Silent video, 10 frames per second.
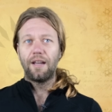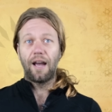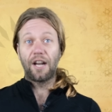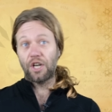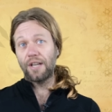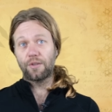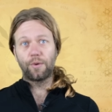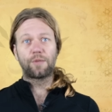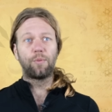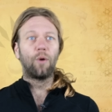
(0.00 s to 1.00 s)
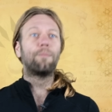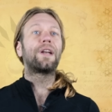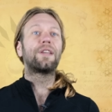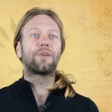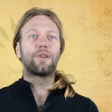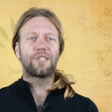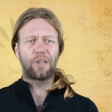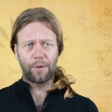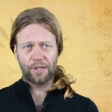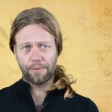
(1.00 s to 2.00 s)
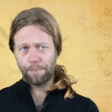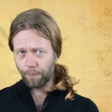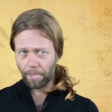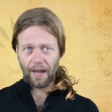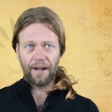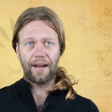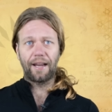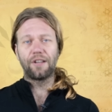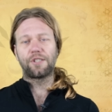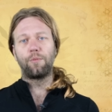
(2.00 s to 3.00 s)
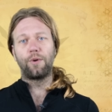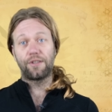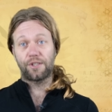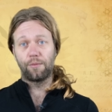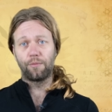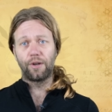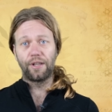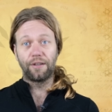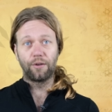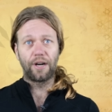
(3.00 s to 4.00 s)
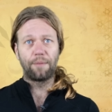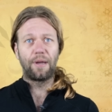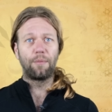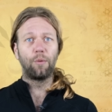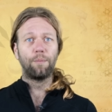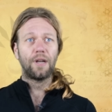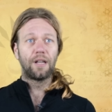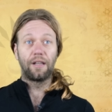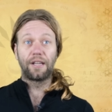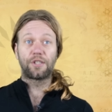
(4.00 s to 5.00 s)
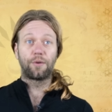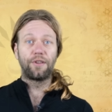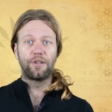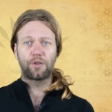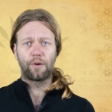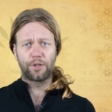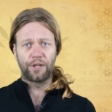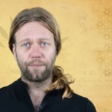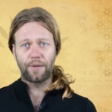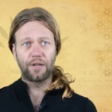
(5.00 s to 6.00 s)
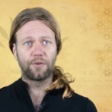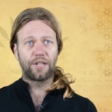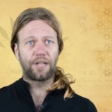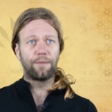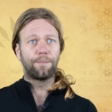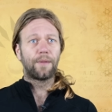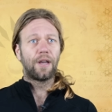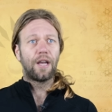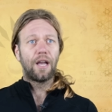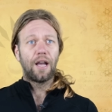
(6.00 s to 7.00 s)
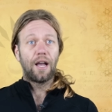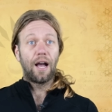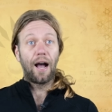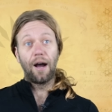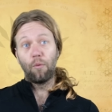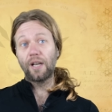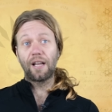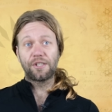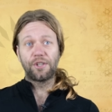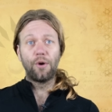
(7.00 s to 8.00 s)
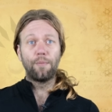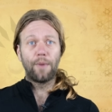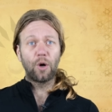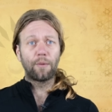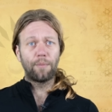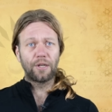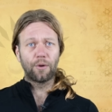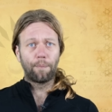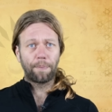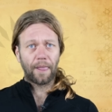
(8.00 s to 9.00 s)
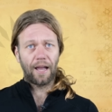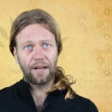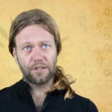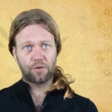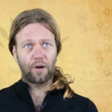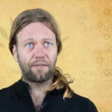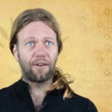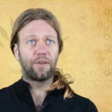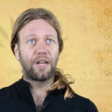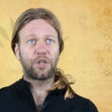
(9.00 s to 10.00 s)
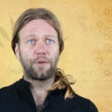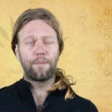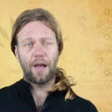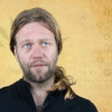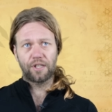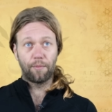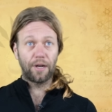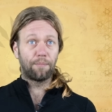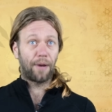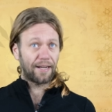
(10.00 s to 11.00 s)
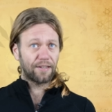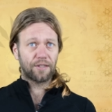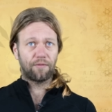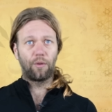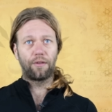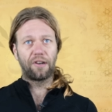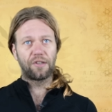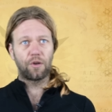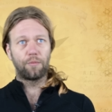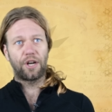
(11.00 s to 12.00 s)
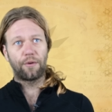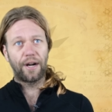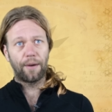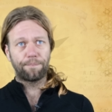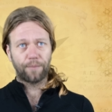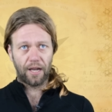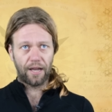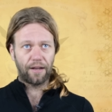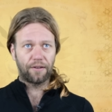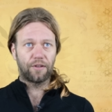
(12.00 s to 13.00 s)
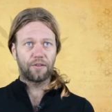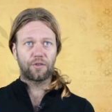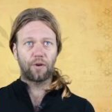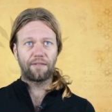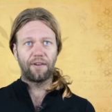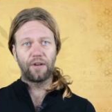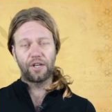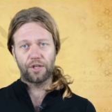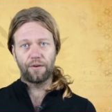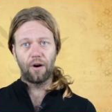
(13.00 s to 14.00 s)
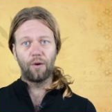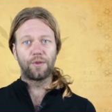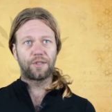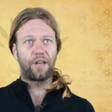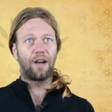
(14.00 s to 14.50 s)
a chance to explore many curious topics and hang out with some really great people. Links are in the description. Get your ticket. One last note, Malcolm Bendall and Strike Foundation have submitted patents for the Thunderstorm Generator, and Strike Foundation holds the